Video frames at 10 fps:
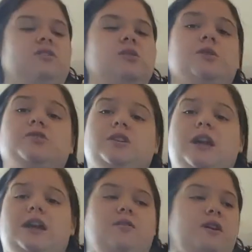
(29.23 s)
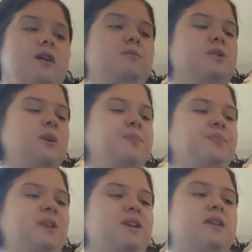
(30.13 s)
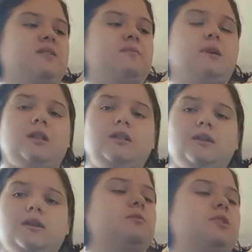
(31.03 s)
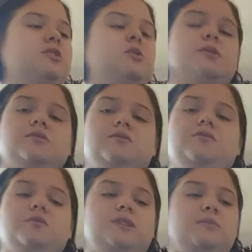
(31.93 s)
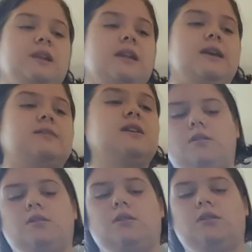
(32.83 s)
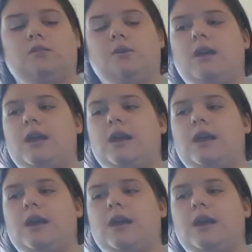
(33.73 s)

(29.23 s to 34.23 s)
is 208 grams, I need milk, which is 240 millilitres, 1